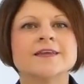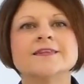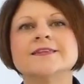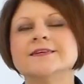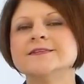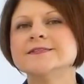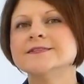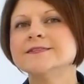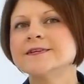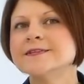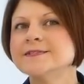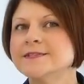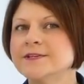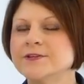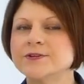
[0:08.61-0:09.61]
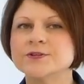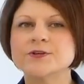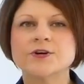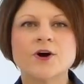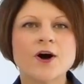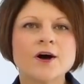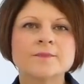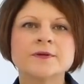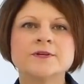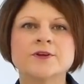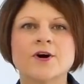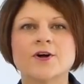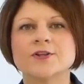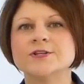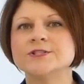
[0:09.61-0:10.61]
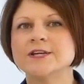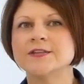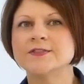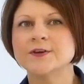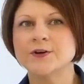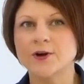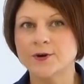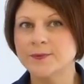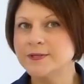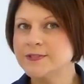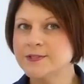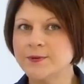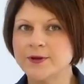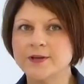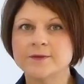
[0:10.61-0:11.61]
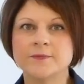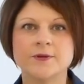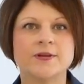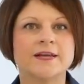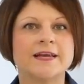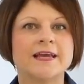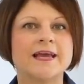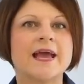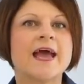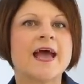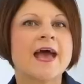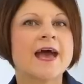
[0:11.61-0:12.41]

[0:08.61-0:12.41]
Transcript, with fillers: This is considered common knowledge in the garment sewing community